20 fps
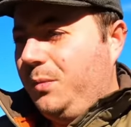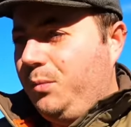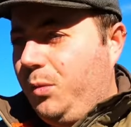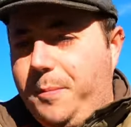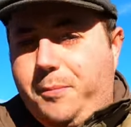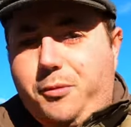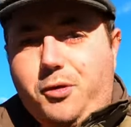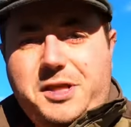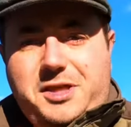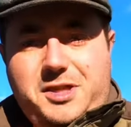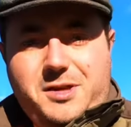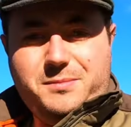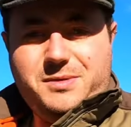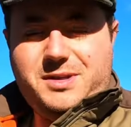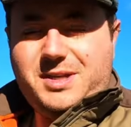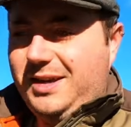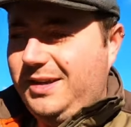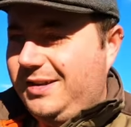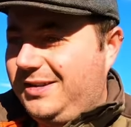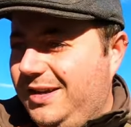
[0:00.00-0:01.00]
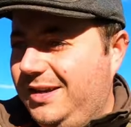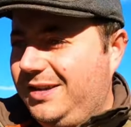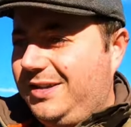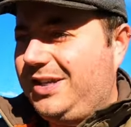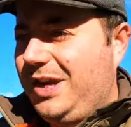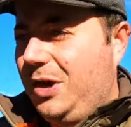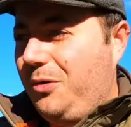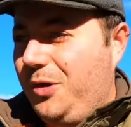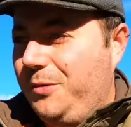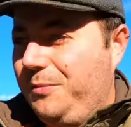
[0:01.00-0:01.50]
We breed them to
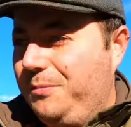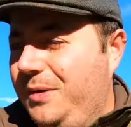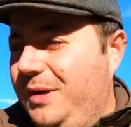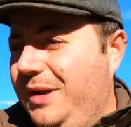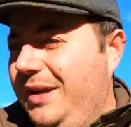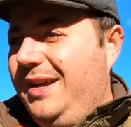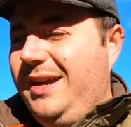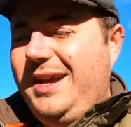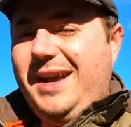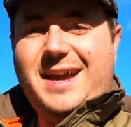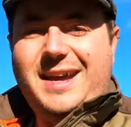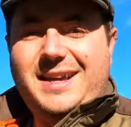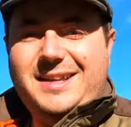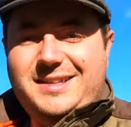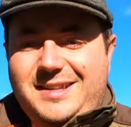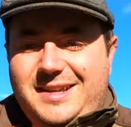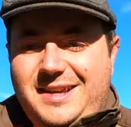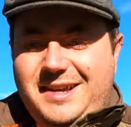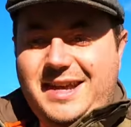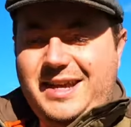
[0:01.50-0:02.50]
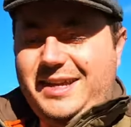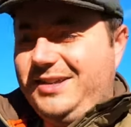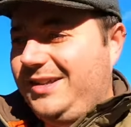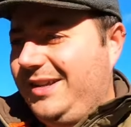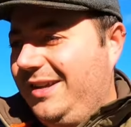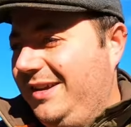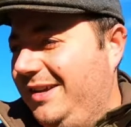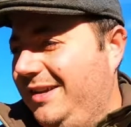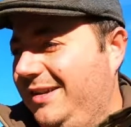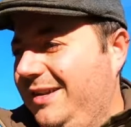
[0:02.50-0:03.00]
sell them as
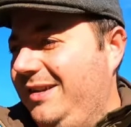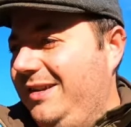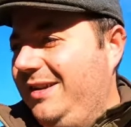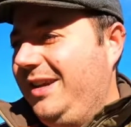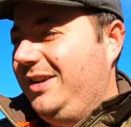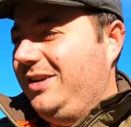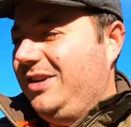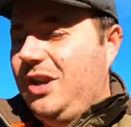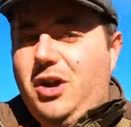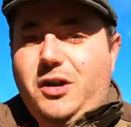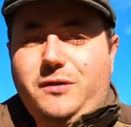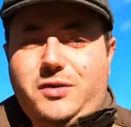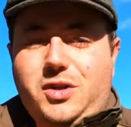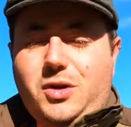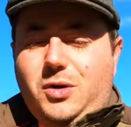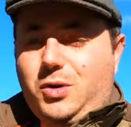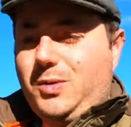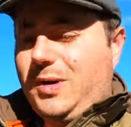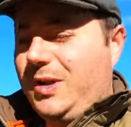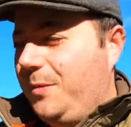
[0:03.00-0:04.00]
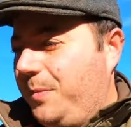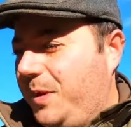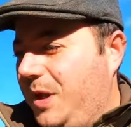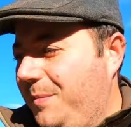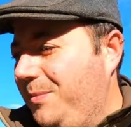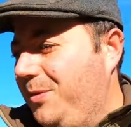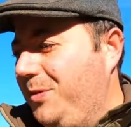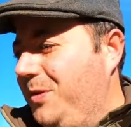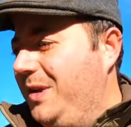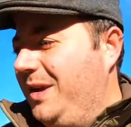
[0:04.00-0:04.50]
livestock to other
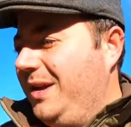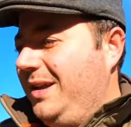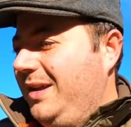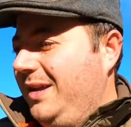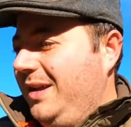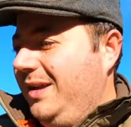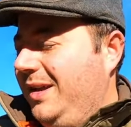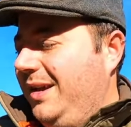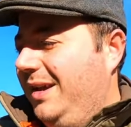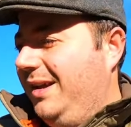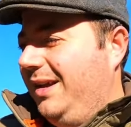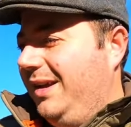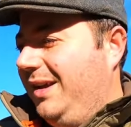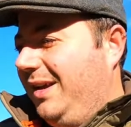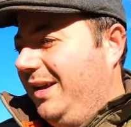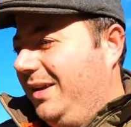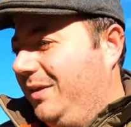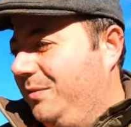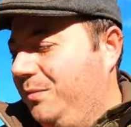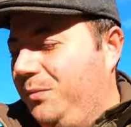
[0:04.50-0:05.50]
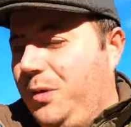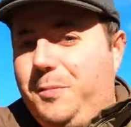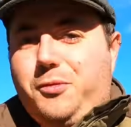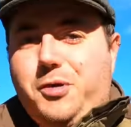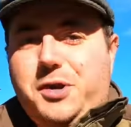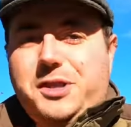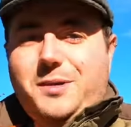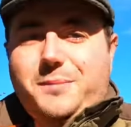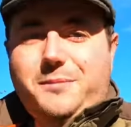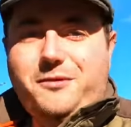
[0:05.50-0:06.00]
people. We
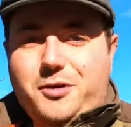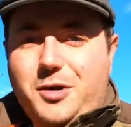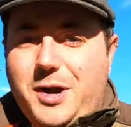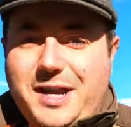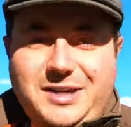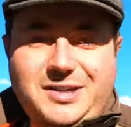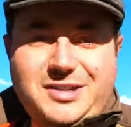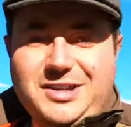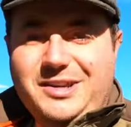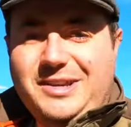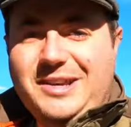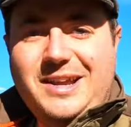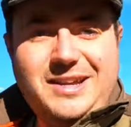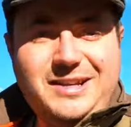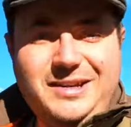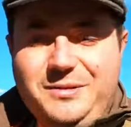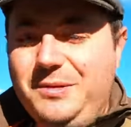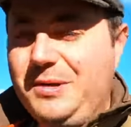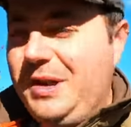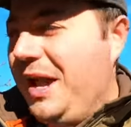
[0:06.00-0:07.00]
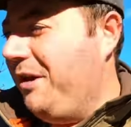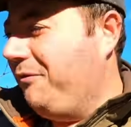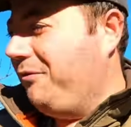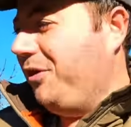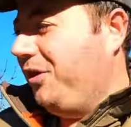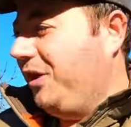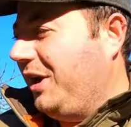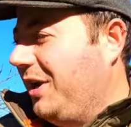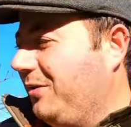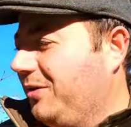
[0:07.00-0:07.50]
breed them for eggs and
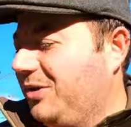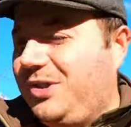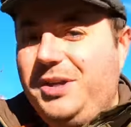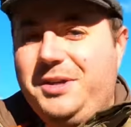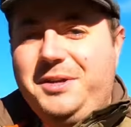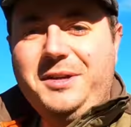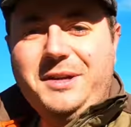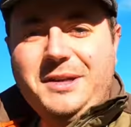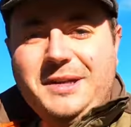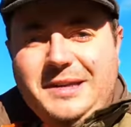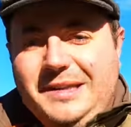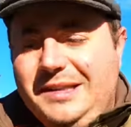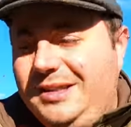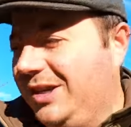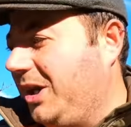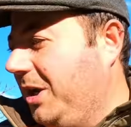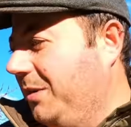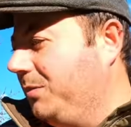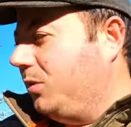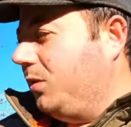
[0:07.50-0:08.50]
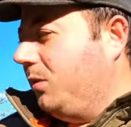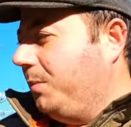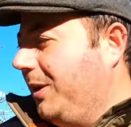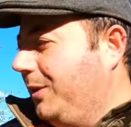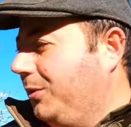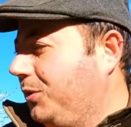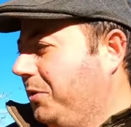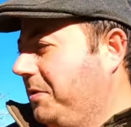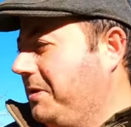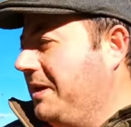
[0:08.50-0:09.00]
everything else that comes with
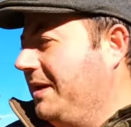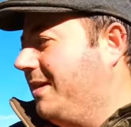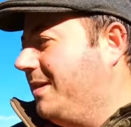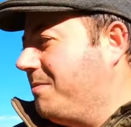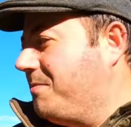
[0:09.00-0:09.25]
poultry.